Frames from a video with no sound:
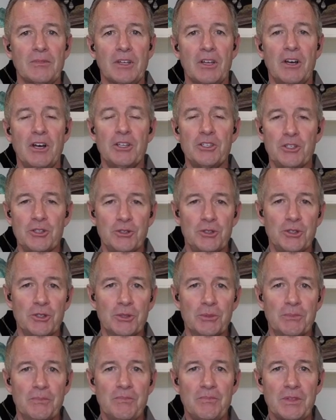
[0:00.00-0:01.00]
on
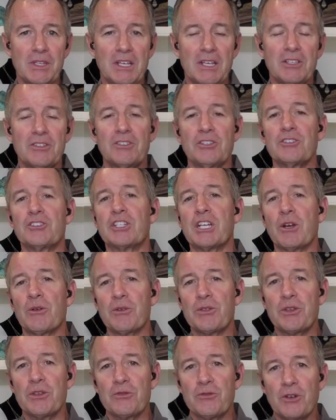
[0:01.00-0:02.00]
YouTube. So share
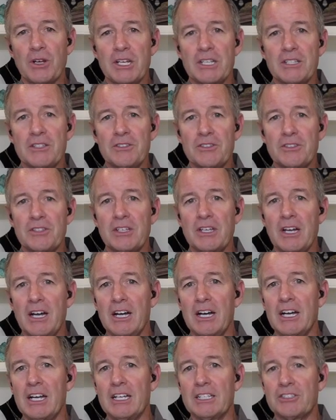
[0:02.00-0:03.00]
with your friends,
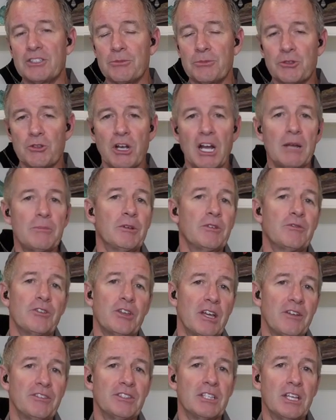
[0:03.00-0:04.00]
subscribe if
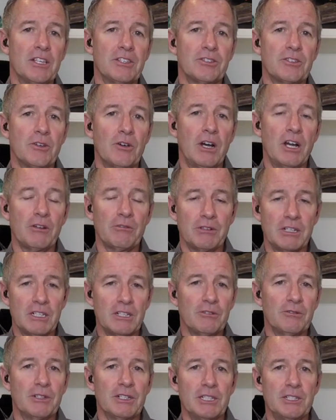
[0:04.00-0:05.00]
you haven't done so. I
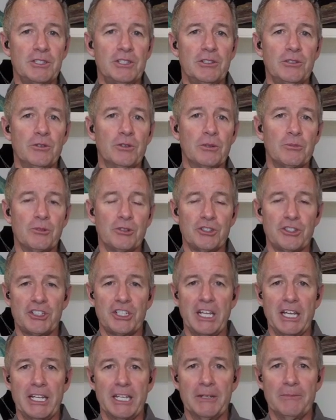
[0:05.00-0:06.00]
really, really do
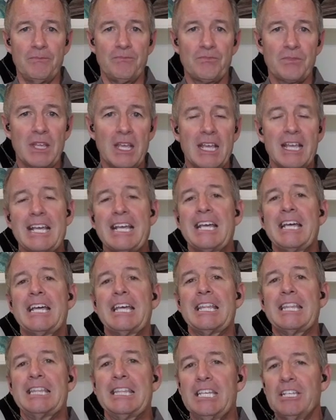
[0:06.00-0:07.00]
appreciate it.
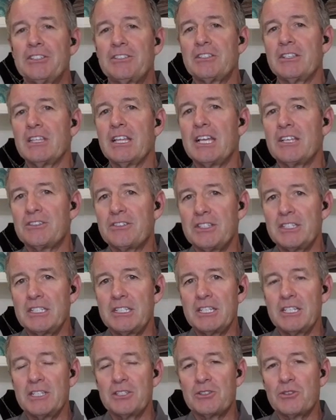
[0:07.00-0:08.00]
This
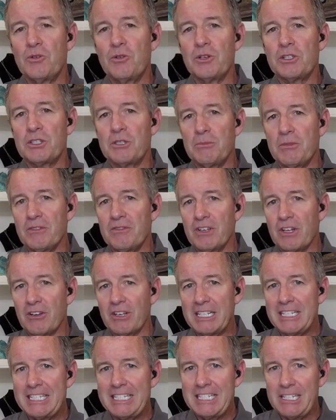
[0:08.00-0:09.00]
lesson is going to be
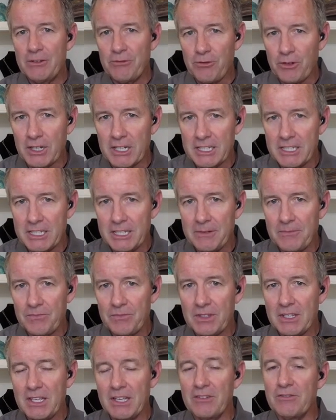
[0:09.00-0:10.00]
very different
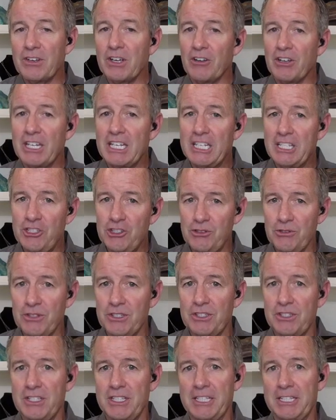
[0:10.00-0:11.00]
and very
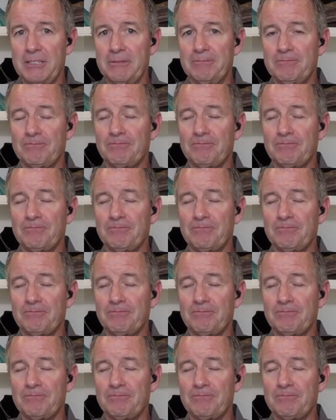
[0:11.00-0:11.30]
interesting.